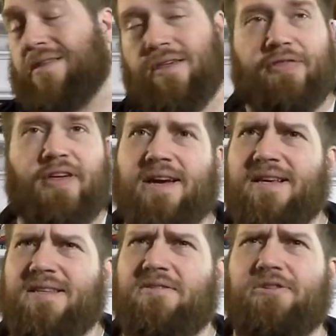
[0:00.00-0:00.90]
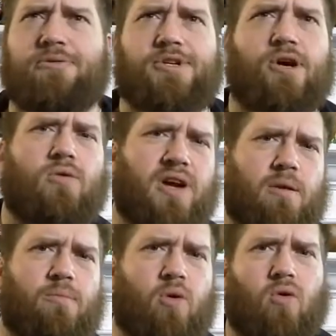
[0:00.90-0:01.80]
The thing is you don't get
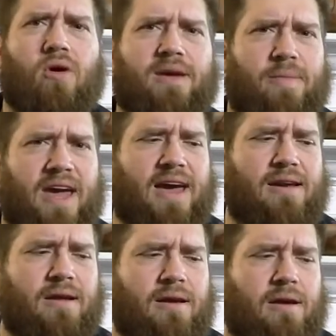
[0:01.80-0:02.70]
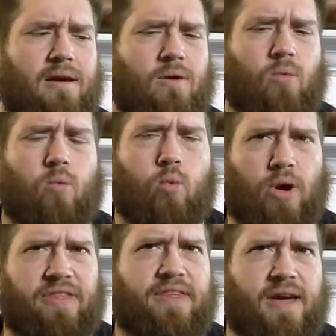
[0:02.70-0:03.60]
a playmat
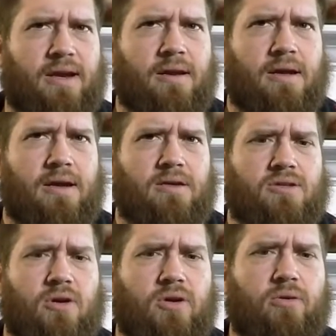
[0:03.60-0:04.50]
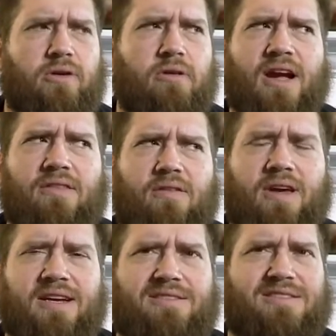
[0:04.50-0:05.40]
with it, so you either have to
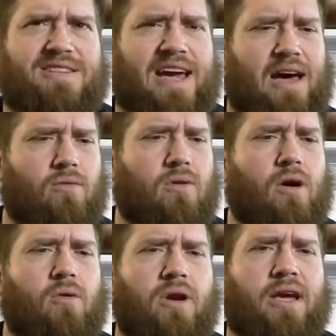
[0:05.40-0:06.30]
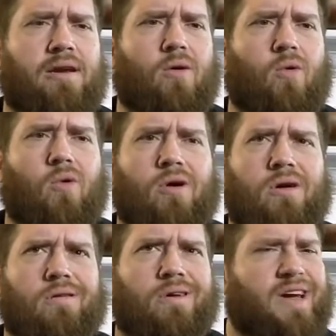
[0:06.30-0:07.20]
like download it
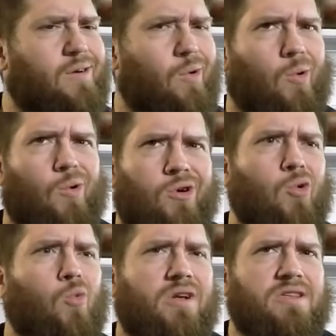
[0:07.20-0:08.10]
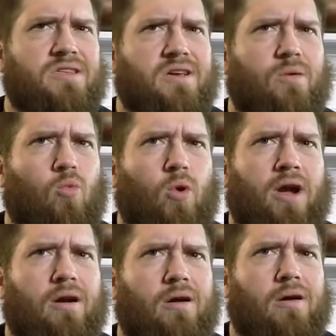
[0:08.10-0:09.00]
or like order one
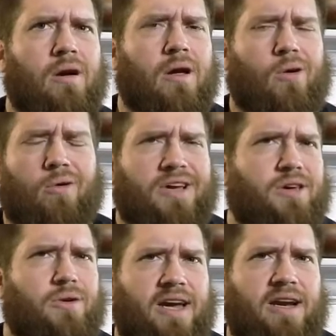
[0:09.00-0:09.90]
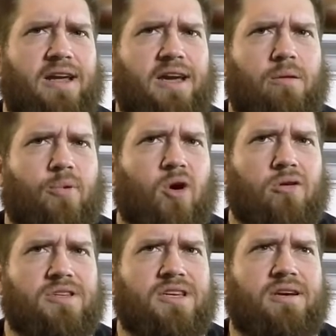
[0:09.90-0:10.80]
somewhere, or like you get it in
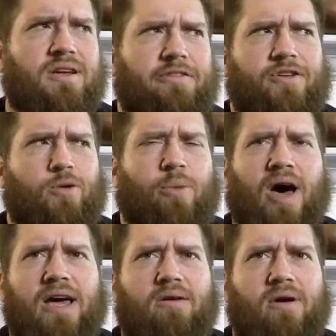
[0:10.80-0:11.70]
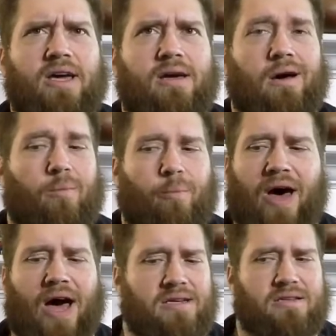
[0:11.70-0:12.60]
person if you buy like a
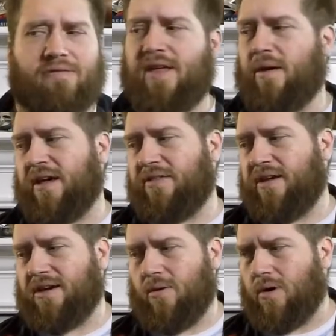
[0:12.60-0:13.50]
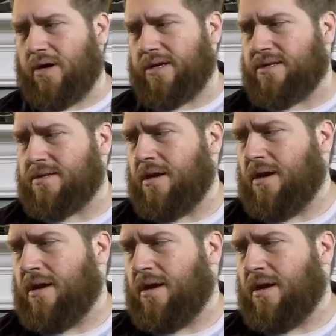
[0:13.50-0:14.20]
box of them, I think it was.